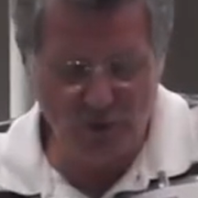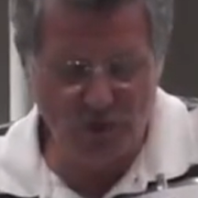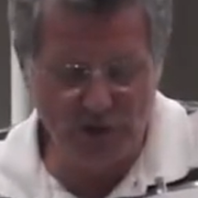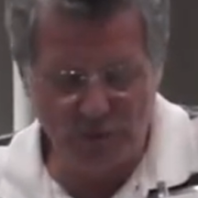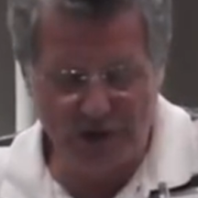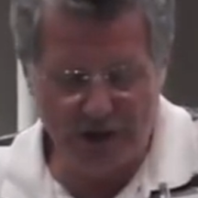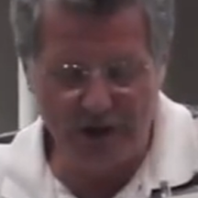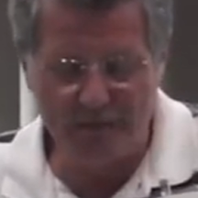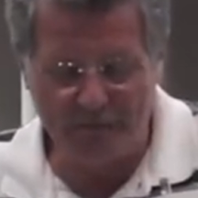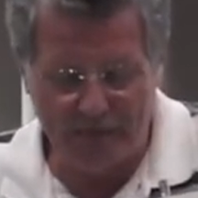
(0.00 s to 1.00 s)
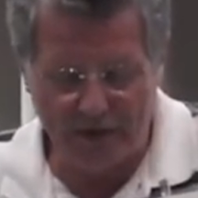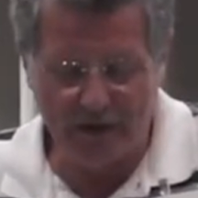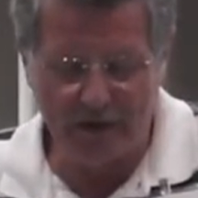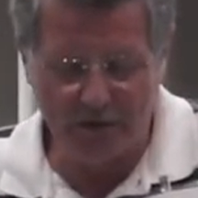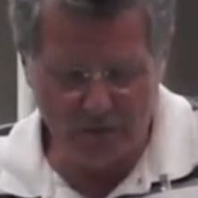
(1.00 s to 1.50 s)
that we apply,
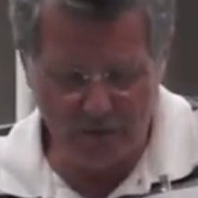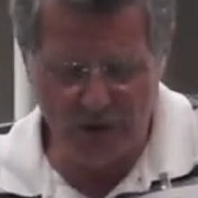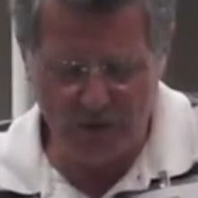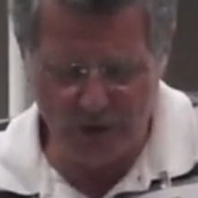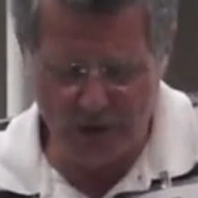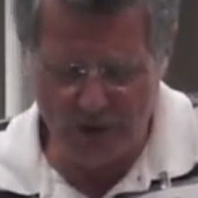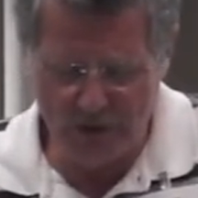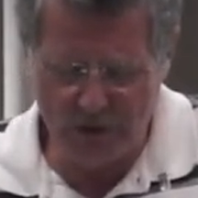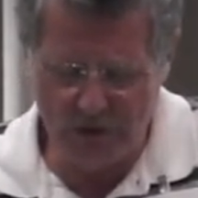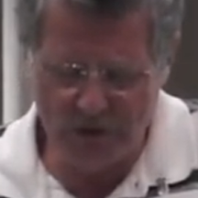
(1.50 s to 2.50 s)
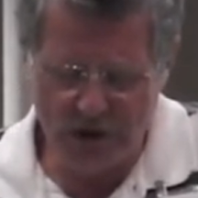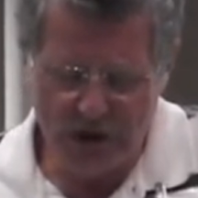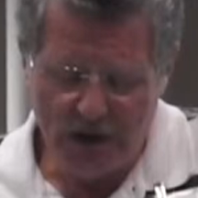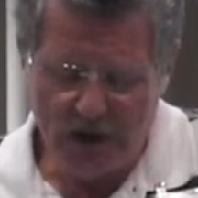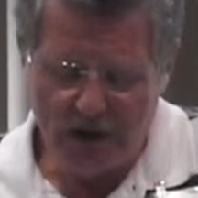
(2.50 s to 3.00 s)
that we use,
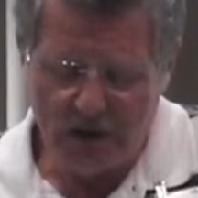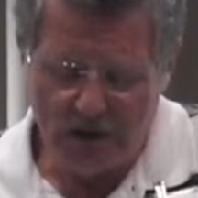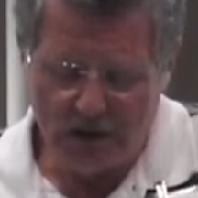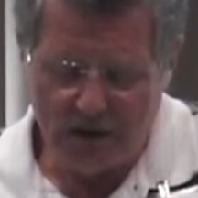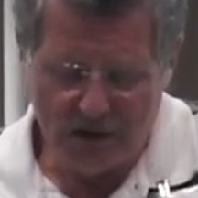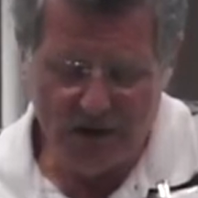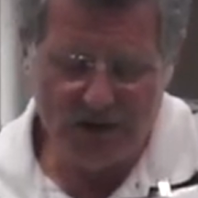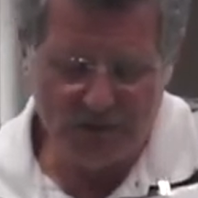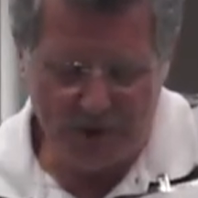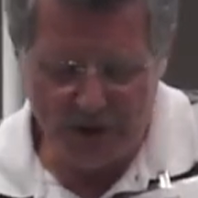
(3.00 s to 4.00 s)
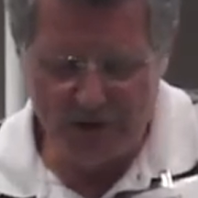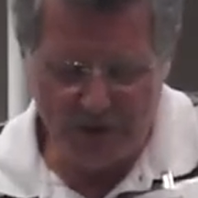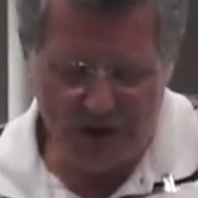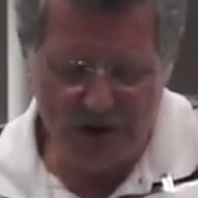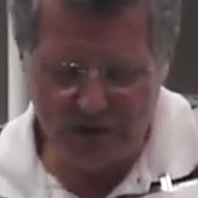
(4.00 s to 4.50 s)
it's
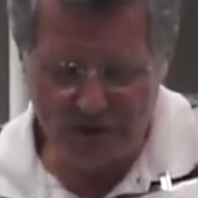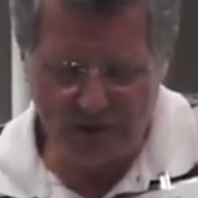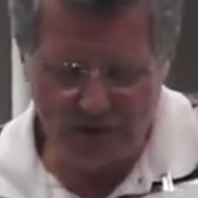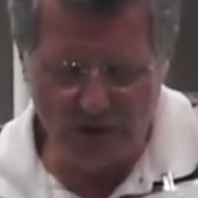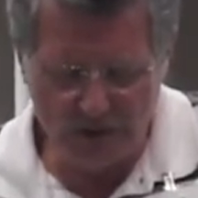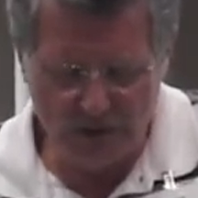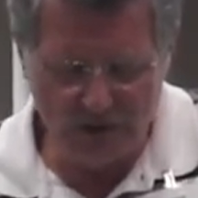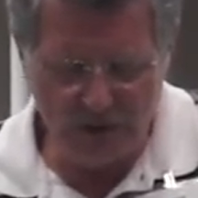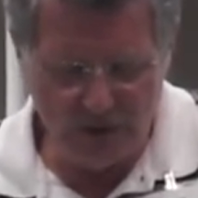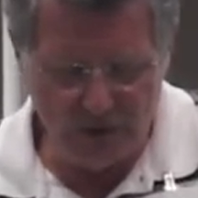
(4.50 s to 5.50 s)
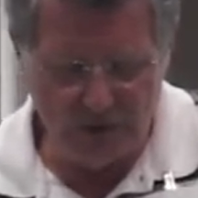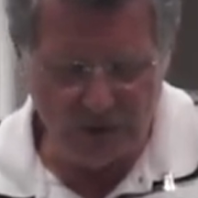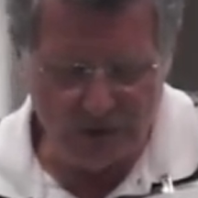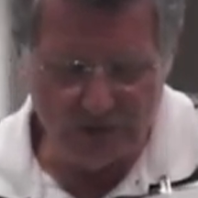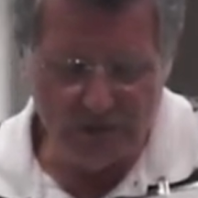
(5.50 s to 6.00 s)
pretty much close to the
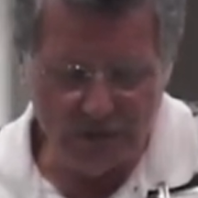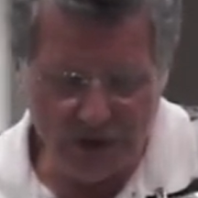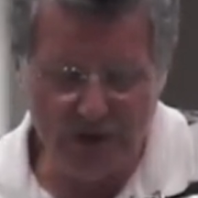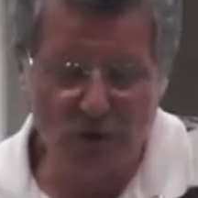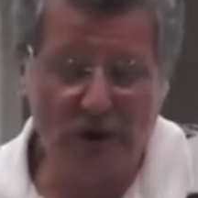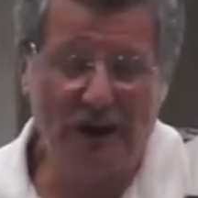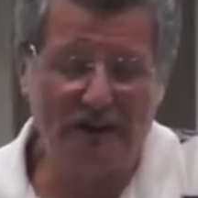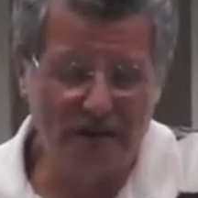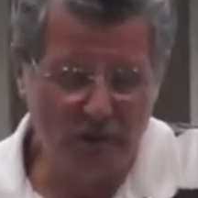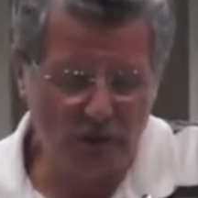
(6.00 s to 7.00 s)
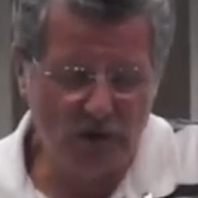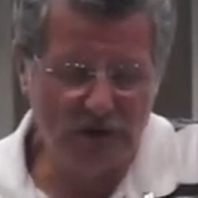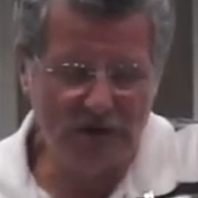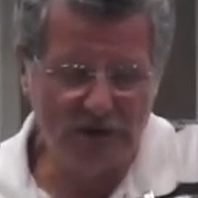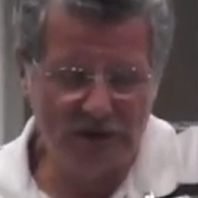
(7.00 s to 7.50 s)
neutral. That's why the
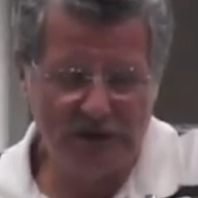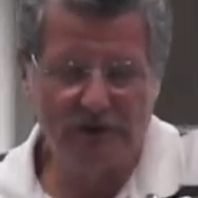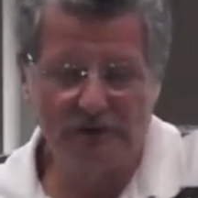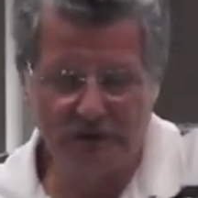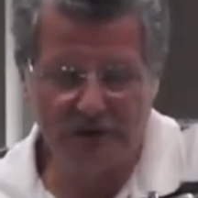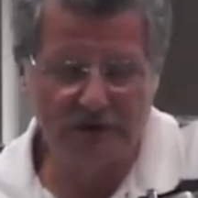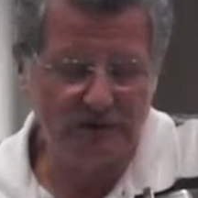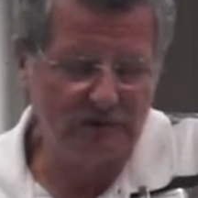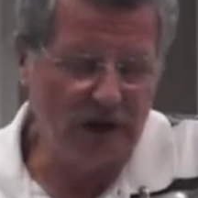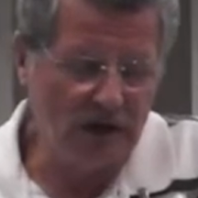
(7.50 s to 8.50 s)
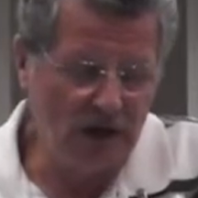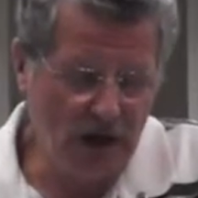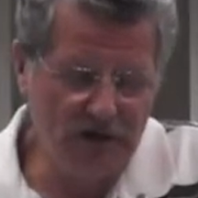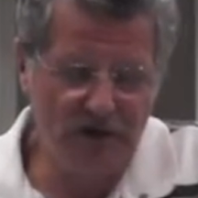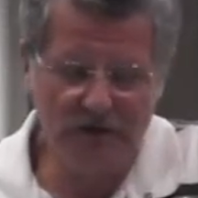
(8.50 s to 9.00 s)
product itself is
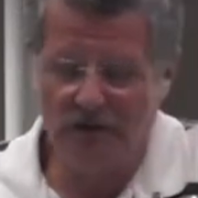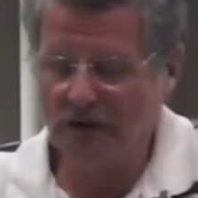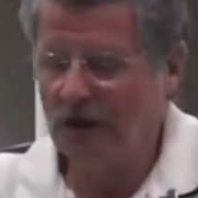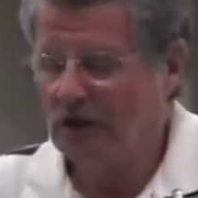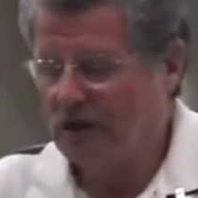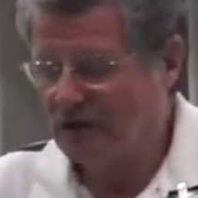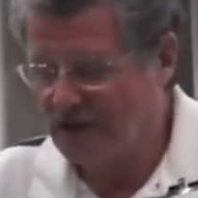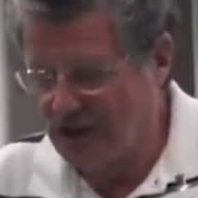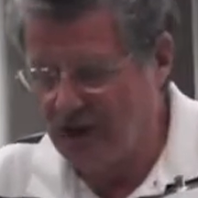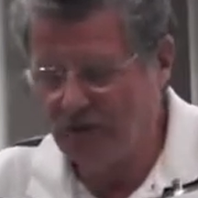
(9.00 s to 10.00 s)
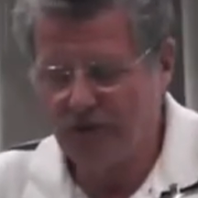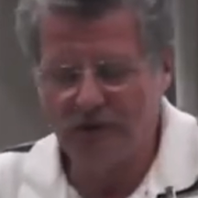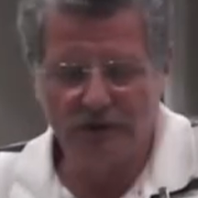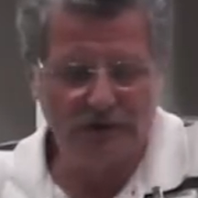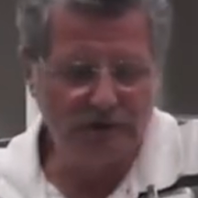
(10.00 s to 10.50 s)
non-toxic, safe
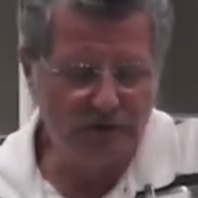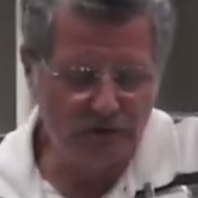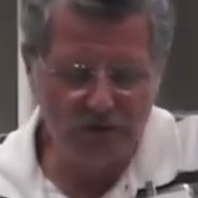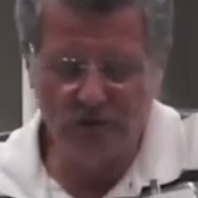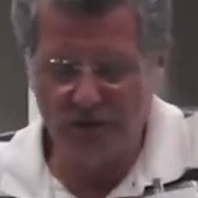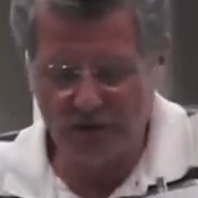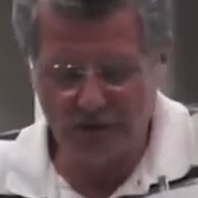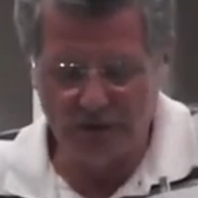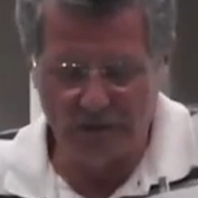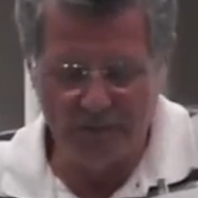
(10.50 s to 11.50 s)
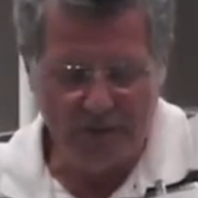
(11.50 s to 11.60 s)
for the crew, and so